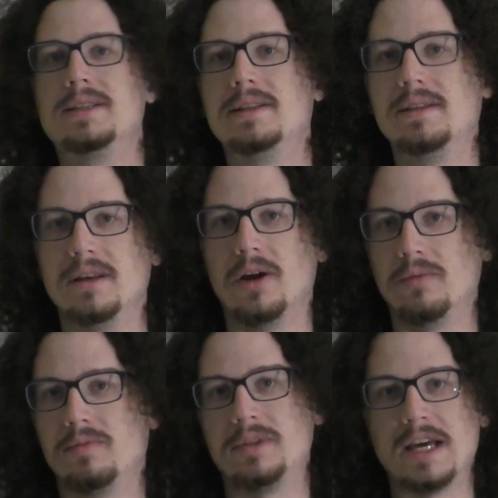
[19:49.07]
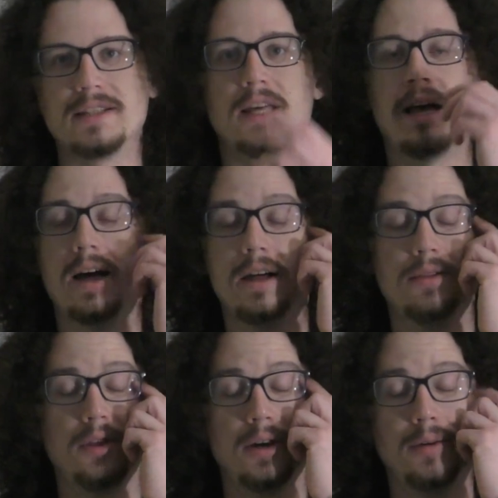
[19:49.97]
All right, so for our
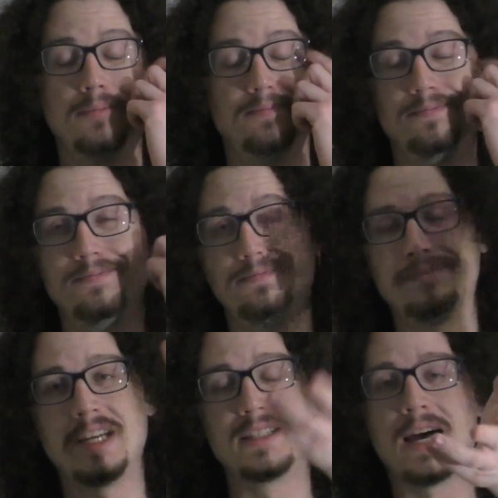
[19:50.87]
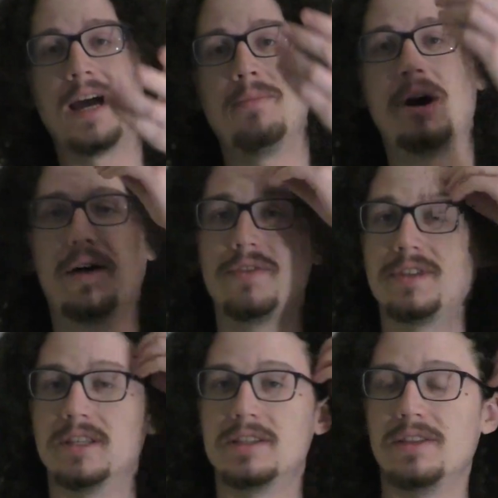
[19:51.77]
left-tailed tests, we're going to use these when
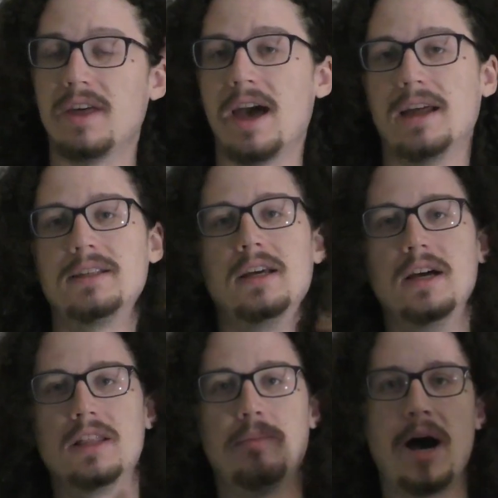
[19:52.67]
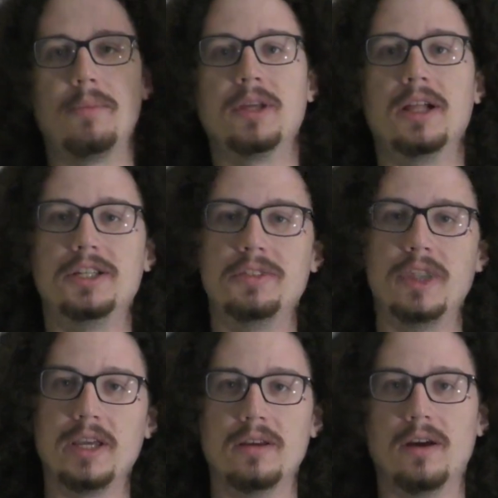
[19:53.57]
we're asking questions like,
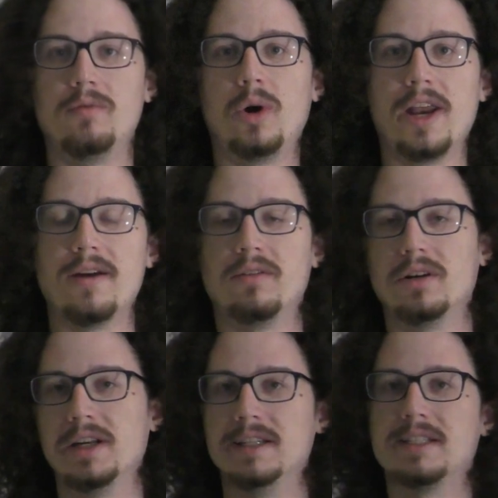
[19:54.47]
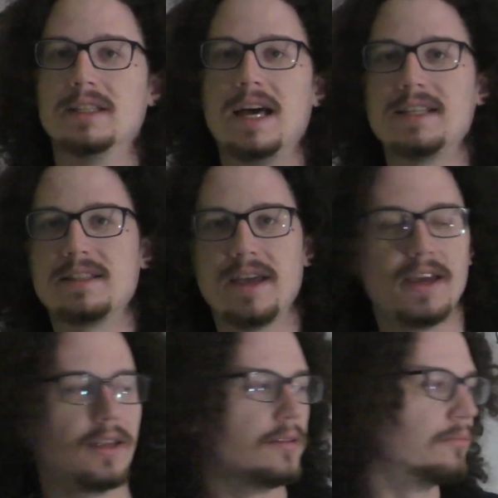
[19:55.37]
what is, test
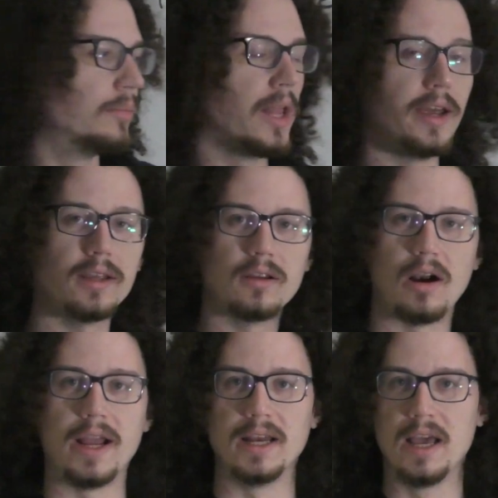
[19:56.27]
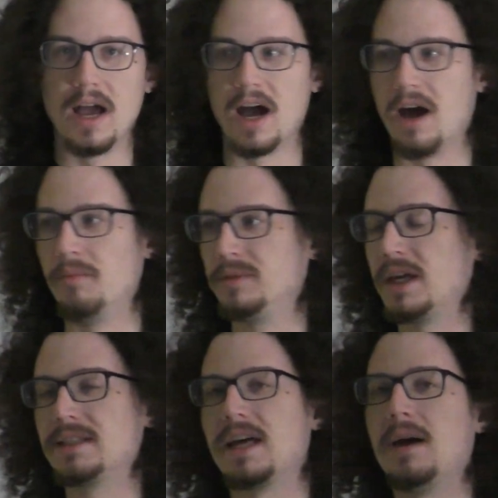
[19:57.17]
the
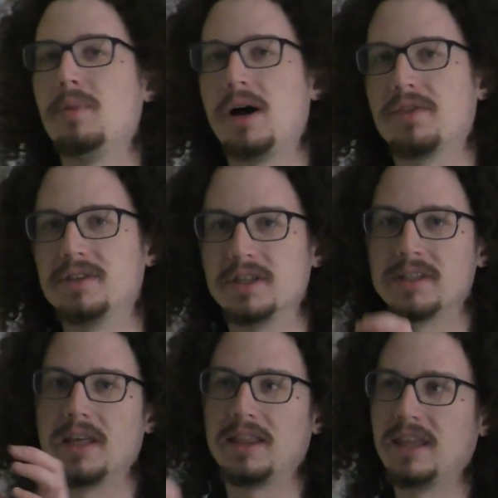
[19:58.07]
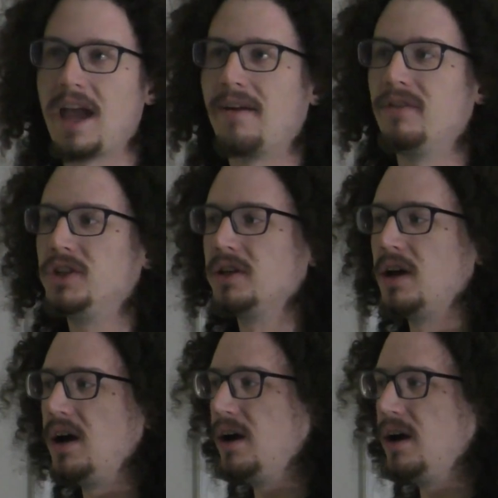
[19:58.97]
hypothesis that the population